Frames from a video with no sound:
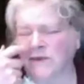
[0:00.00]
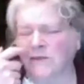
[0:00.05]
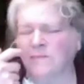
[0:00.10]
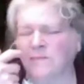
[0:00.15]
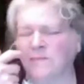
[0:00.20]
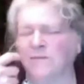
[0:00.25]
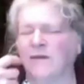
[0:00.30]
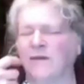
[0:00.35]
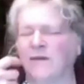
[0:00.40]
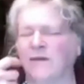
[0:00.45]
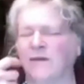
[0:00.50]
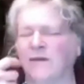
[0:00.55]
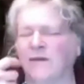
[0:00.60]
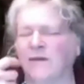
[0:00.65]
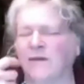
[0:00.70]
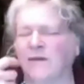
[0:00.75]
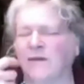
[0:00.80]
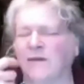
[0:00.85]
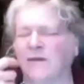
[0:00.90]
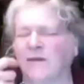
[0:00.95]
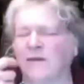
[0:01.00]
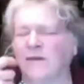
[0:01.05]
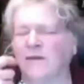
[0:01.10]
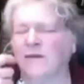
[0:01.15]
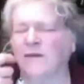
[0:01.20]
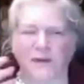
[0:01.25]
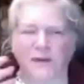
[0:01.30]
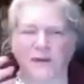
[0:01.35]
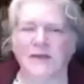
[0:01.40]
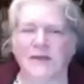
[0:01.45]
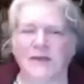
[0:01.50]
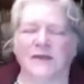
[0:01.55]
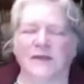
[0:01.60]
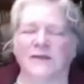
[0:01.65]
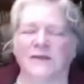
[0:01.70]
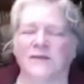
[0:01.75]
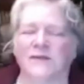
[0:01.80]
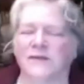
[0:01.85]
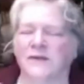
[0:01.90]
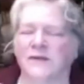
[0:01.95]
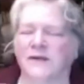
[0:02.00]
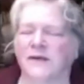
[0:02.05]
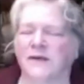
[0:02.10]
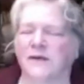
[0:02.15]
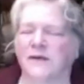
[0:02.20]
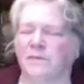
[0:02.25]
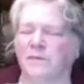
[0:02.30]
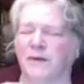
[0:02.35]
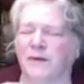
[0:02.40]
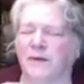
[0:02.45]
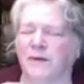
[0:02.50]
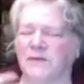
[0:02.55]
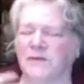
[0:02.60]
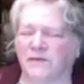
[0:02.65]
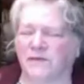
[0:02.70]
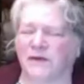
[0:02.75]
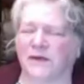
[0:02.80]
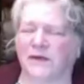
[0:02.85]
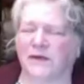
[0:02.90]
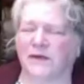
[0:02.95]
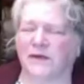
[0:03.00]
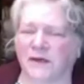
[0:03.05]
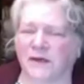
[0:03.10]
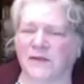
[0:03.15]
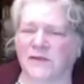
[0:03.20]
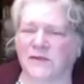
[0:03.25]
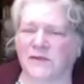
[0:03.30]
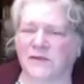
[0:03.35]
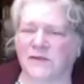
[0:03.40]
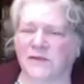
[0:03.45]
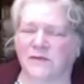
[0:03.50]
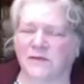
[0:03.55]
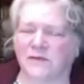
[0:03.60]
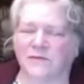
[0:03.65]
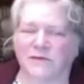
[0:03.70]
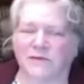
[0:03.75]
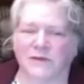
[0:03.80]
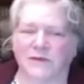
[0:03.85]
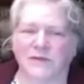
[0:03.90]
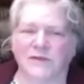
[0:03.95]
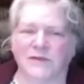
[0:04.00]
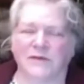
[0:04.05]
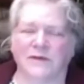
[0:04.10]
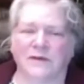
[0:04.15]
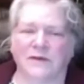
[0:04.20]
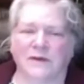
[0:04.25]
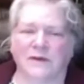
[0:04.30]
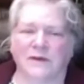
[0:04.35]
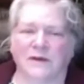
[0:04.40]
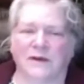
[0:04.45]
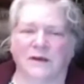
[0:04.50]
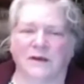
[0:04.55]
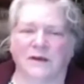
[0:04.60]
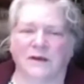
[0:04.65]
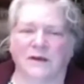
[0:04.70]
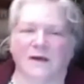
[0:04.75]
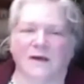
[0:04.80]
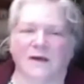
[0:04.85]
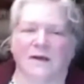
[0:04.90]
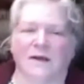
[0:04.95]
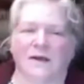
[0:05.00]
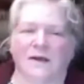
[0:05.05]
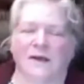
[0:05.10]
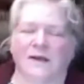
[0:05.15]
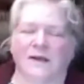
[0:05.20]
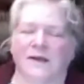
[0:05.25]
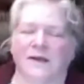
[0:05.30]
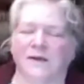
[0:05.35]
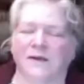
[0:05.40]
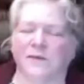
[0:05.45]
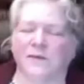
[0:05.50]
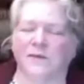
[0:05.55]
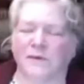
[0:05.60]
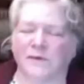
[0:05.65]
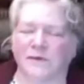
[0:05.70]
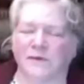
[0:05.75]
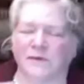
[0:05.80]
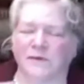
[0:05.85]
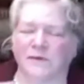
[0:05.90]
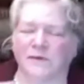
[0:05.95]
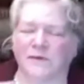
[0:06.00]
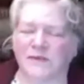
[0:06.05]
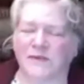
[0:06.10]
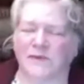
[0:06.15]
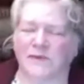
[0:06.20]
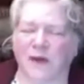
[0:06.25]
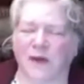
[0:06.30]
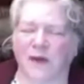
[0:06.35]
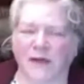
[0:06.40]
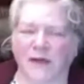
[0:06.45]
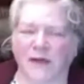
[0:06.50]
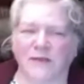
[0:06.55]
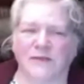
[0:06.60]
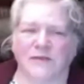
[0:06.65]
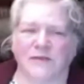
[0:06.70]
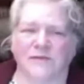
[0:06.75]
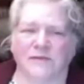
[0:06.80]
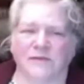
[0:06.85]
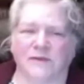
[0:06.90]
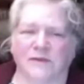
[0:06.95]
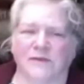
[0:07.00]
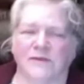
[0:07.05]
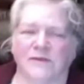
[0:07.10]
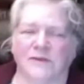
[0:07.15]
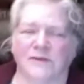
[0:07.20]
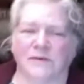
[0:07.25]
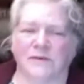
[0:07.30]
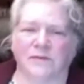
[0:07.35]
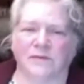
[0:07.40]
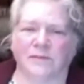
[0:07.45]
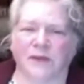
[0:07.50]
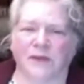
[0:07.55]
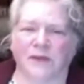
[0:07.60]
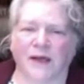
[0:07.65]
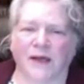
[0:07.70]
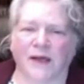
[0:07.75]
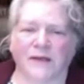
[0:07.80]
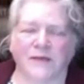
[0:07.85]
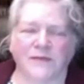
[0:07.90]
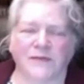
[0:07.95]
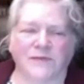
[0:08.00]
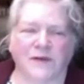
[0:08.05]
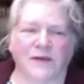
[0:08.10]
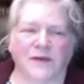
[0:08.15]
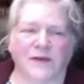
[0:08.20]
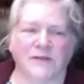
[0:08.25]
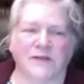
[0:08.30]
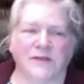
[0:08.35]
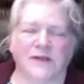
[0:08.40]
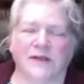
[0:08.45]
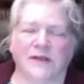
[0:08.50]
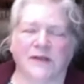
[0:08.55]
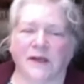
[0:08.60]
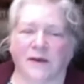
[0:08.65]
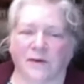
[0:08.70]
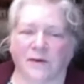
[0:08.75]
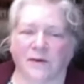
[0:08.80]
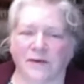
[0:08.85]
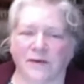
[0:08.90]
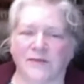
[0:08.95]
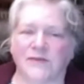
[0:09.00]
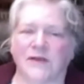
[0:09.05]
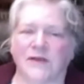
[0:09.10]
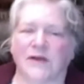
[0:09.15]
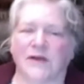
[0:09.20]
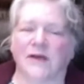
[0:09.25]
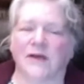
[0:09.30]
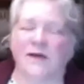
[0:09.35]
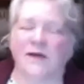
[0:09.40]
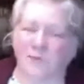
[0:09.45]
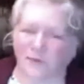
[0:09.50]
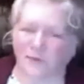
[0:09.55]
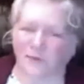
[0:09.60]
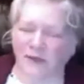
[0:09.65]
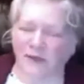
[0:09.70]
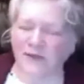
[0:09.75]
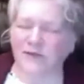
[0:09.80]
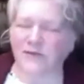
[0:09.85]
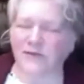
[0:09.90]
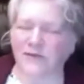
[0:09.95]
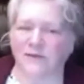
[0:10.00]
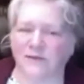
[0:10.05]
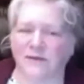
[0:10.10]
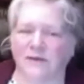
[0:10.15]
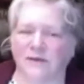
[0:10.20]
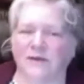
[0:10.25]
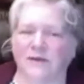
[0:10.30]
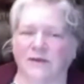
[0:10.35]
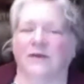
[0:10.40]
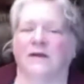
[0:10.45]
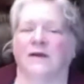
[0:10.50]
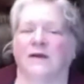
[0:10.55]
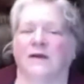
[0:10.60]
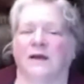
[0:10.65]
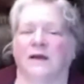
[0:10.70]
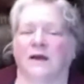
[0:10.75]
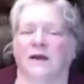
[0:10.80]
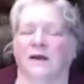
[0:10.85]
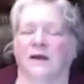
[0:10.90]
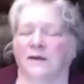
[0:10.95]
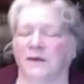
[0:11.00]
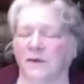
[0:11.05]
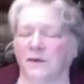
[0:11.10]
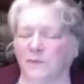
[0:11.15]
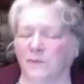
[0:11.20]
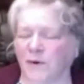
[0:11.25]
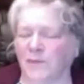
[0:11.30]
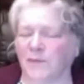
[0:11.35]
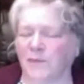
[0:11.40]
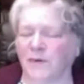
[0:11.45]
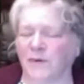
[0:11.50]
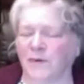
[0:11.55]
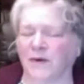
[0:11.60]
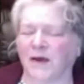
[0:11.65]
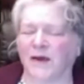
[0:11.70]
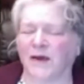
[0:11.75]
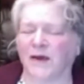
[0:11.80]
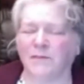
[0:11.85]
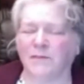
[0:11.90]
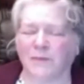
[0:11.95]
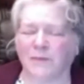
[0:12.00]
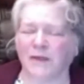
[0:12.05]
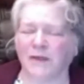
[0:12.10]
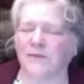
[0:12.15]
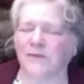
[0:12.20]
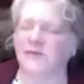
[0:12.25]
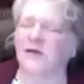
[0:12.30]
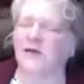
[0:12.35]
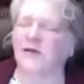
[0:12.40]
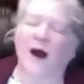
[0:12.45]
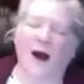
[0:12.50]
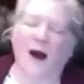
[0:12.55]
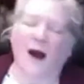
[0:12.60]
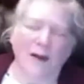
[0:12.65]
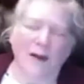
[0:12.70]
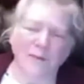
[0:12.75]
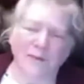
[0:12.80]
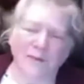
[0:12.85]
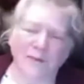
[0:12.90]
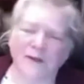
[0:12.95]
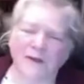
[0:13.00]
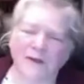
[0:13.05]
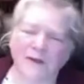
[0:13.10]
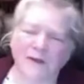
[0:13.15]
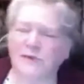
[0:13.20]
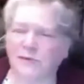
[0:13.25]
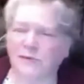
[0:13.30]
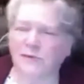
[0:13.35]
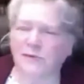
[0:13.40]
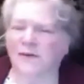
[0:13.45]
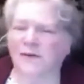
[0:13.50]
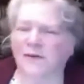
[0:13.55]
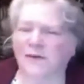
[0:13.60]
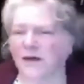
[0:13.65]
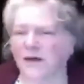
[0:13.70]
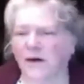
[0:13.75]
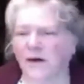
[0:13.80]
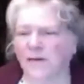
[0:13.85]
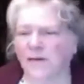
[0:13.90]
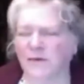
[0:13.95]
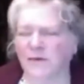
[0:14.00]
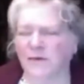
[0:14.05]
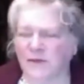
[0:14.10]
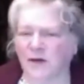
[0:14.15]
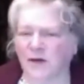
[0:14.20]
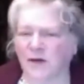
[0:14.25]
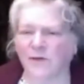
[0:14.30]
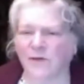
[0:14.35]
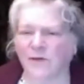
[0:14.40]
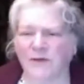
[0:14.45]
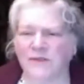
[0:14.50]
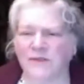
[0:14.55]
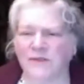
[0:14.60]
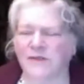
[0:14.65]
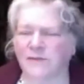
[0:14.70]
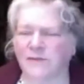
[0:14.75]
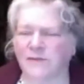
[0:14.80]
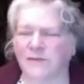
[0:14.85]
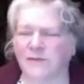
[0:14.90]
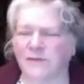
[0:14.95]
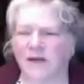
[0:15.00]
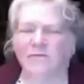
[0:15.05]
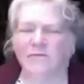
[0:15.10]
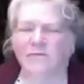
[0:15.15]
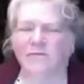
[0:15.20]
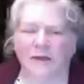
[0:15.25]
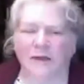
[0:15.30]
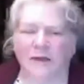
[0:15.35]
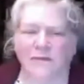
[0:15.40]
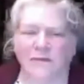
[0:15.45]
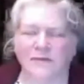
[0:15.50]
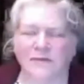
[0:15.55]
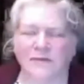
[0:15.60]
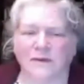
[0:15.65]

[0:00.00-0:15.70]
well, Belsnickel is the Pennsylvania Dutch version, and he will dress in rags and furs and blacken his face, and he carries treats and a whip and bells. I'm not sure why, but they almost always seem to have bells.